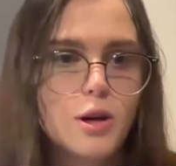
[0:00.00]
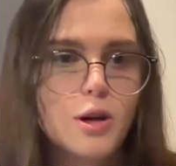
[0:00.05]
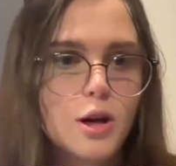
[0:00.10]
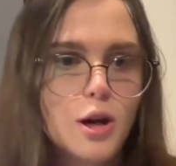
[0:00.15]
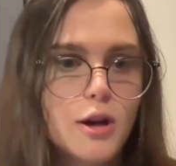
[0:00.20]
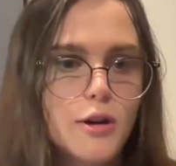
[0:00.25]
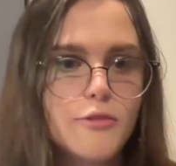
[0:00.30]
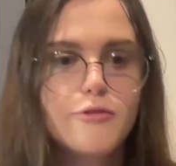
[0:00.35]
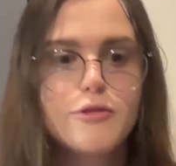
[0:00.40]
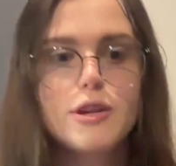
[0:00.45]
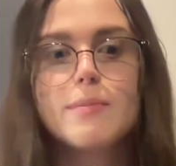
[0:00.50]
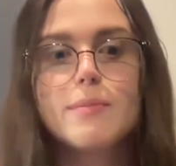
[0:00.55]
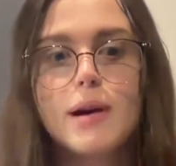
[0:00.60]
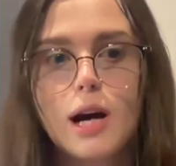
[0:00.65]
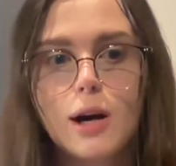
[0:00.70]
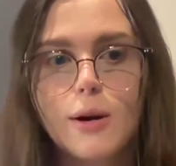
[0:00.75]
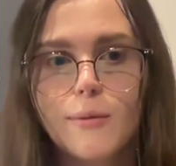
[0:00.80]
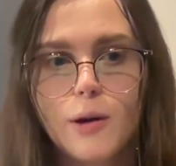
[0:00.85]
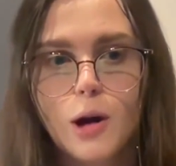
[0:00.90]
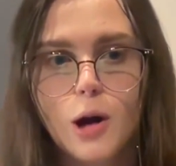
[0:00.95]

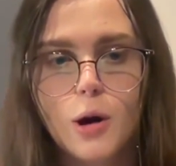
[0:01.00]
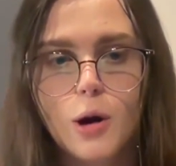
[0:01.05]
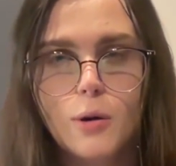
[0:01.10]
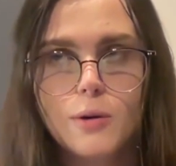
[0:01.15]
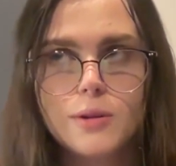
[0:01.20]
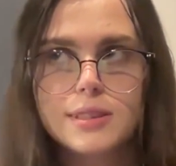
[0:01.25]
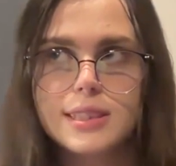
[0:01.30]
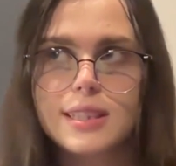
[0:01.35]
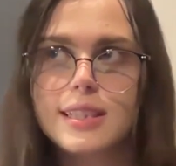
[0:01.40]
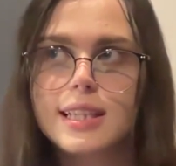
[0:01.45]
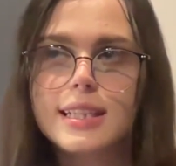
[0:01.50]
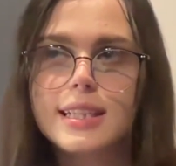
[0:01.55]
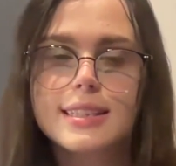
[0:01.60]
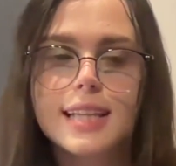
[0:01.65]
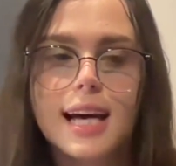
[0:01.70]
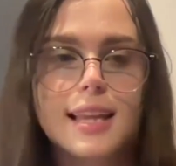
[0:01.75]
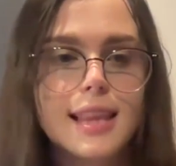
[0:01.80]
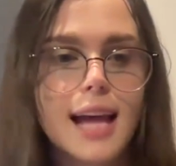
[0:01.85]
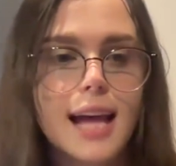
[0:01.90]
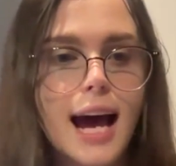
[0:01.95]
female roles and things
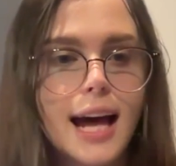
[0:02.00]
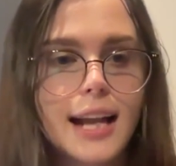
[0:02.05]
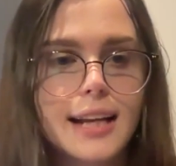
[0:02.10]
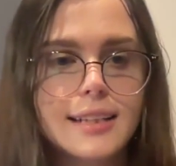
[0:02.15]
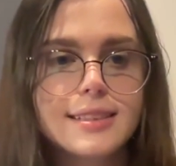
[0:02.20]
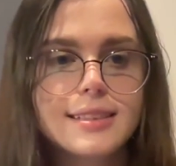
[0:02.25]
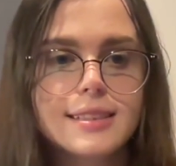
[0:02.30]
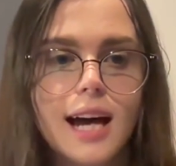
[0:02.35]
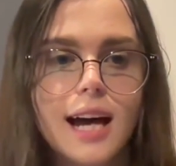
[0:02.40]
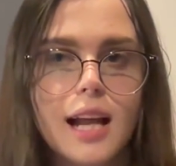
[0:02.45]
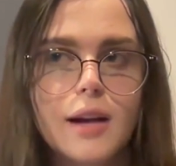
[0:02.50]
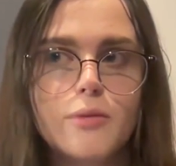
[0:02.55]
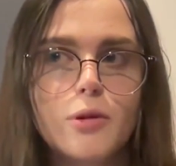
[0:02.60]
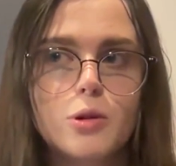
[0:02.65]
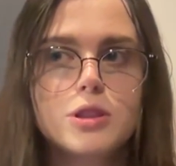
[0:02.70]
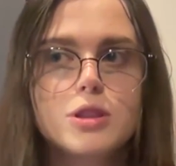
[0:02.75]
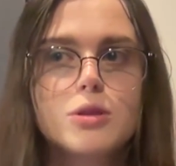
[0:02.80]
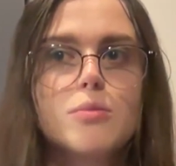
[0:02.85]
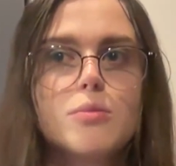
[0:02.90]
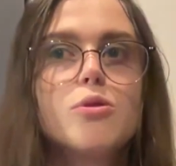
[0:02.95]
like that, it's kind of
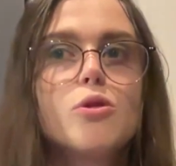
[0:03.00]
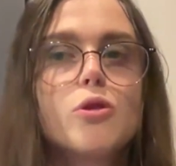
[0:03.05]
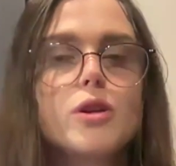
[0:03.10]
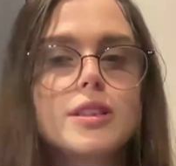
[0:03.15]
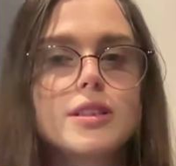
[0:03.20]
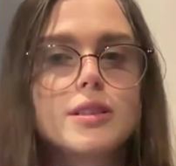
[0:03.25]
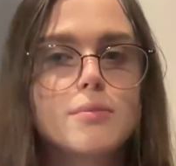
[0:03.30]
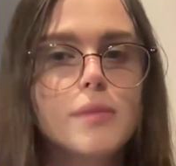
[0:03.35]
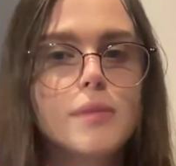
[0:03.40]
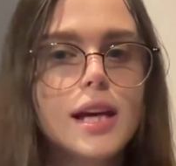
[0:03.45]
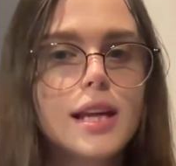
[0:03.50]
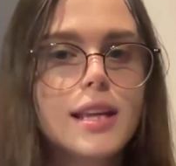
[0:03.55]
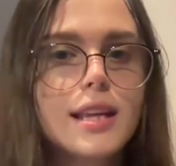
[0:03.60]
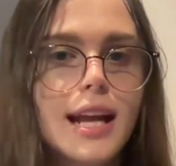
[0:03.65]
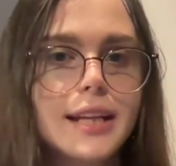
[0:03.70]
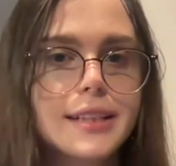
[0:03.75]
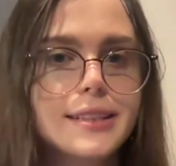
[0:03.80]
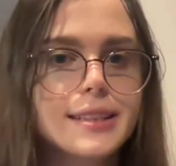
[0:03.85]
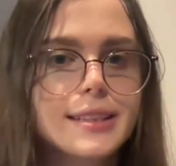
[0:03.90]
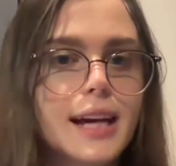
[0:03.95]
also important to me that
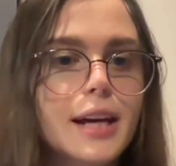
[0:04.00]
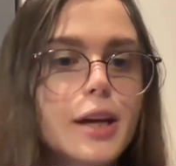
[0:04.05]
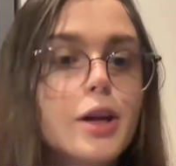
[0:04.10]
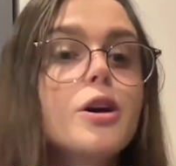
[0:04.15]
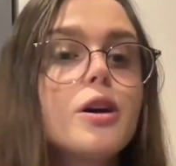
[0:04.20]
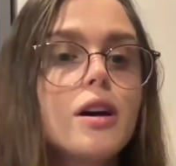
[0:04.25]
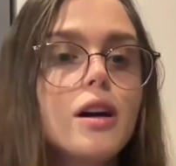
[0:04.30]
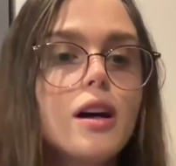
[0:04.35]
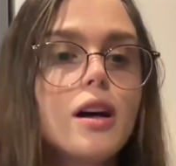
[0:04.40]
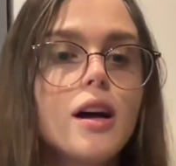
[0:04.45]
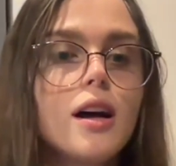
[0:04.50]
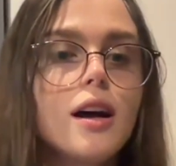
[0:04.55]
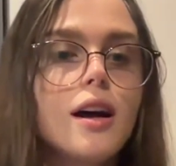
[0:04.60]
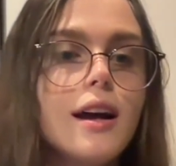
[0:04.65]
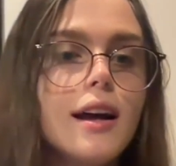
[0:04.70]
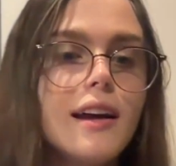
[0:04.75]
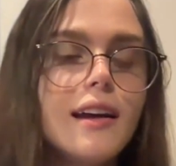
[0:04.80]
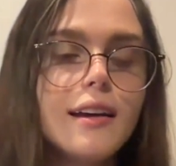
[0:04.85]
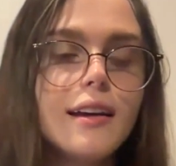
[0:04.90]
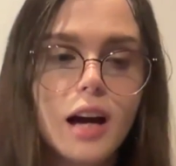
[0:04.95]
it's like
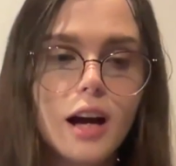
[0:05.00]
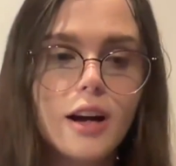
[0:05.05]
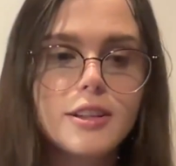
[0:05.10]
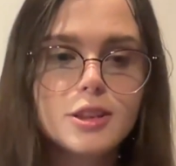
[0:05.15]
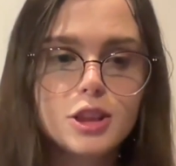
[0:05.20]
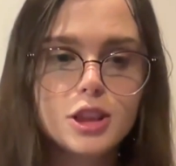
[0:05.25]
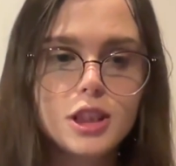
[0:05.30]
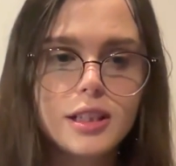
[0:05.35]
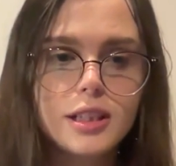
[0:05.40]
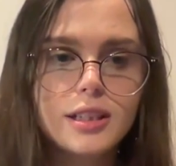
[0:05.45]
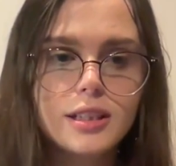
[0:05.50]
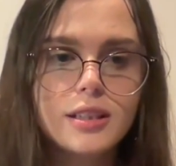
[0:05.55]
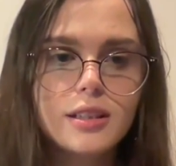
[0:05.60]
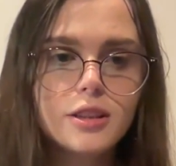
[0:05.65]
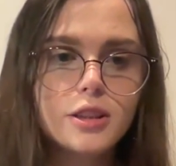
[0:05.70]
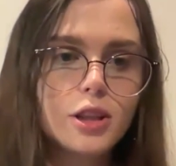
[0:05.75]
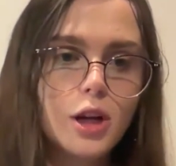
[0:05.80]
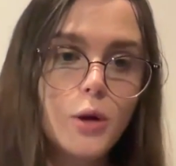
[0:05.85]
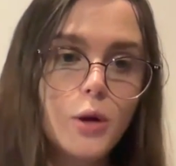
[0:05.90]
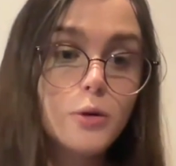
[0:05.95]
encouraging,
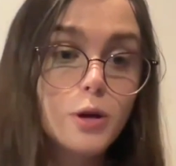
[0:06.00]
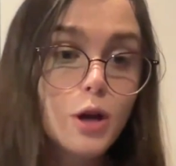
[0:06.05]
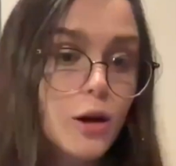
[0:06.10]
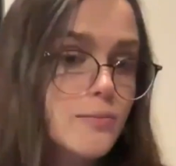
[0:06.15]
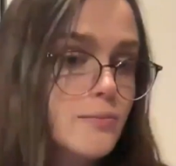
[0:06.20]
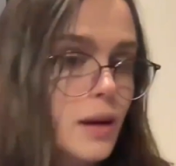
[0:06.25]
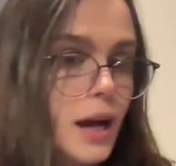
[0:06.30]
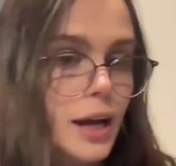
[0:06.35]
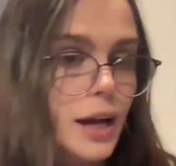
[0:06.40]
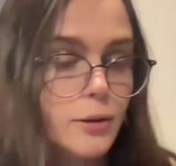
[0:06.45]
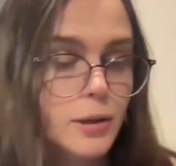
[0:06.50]
non-binary